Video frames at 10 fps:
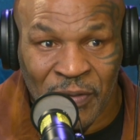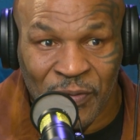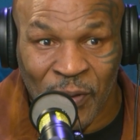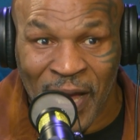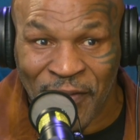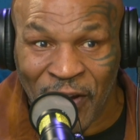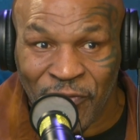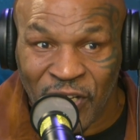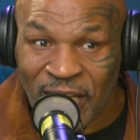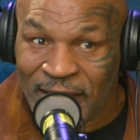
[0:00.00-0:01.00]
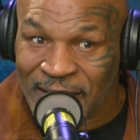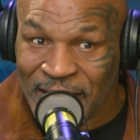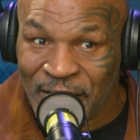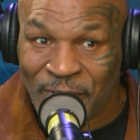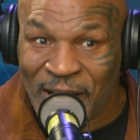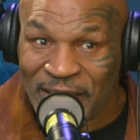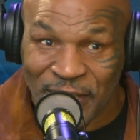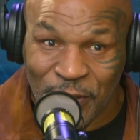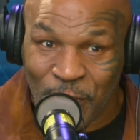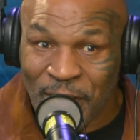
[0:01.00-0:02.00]
so I realized that. And I
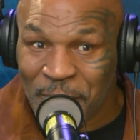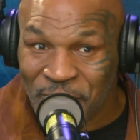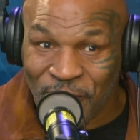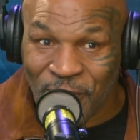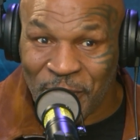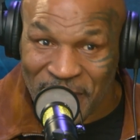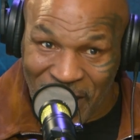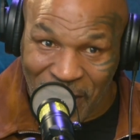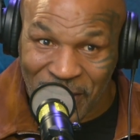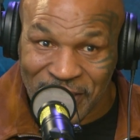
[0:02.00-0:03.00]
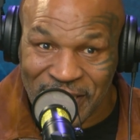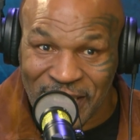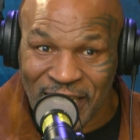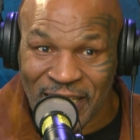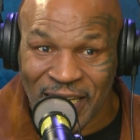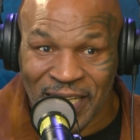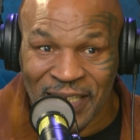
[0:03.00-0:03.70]
didn't know that before, but now I understand that.